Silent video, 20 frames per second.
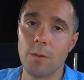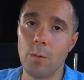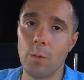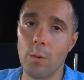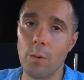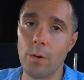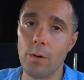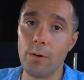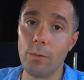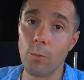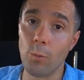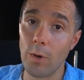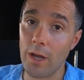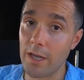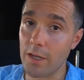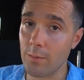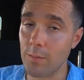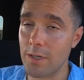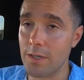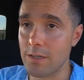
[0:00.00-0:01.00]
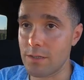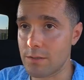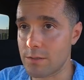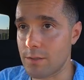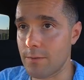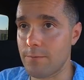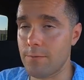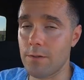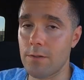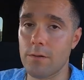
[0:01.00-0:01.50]
or Wegmans
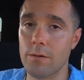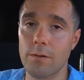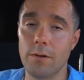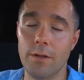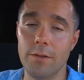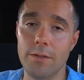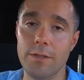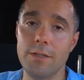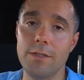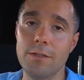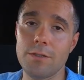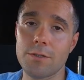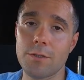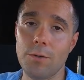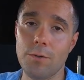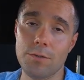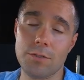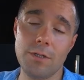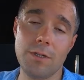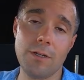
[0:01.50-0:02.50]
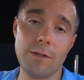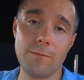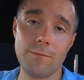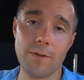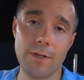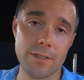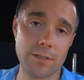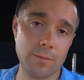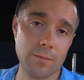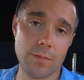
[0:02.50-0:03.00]
if you're on the East Coast and you can
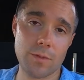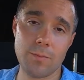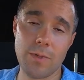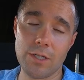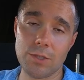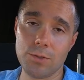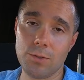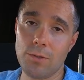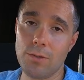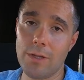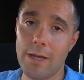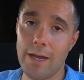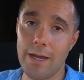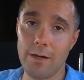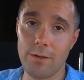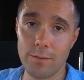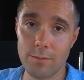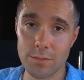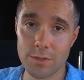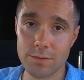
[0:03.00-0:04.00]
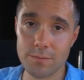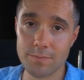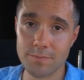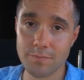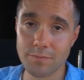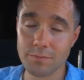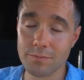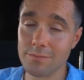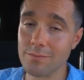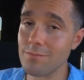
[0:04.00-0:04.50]
find some special items.
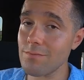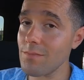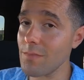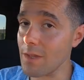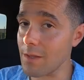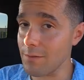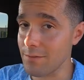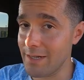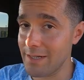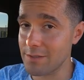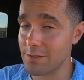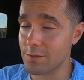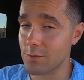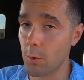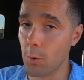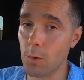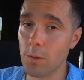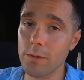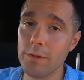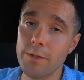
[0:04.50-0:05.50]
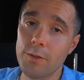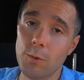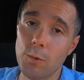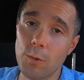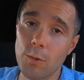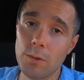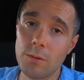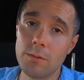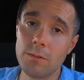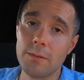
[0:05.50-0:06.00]
That's totally
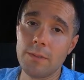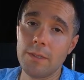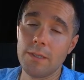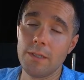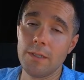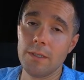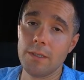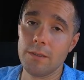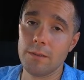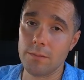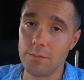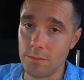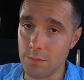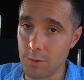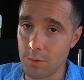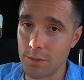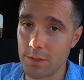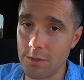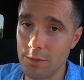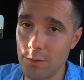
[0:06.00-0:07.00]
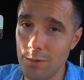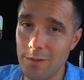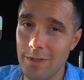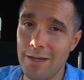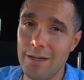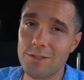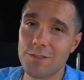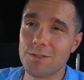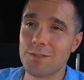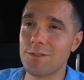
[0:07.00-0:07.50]
cool. You can do
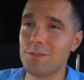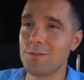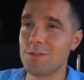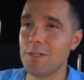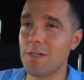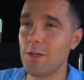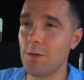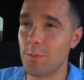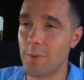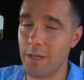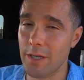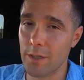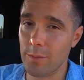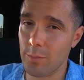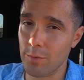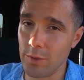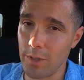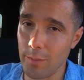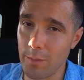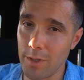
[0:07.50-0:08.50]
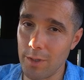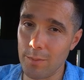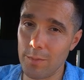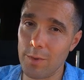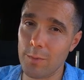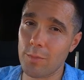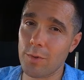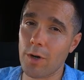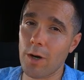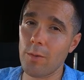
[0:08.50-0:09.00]
that. Just understand you're paying a premium.
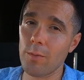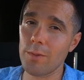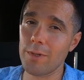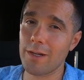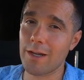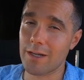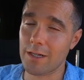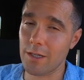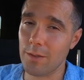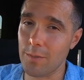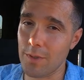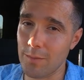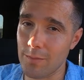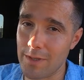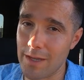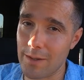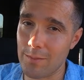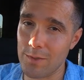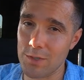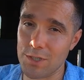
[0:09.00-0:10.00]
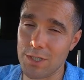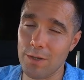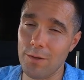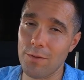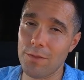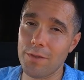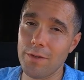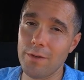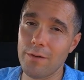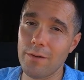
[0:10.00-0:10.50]
You're probably not going to be that much
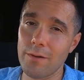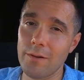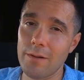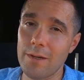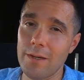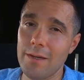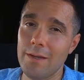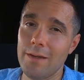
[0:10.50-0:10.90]
healthier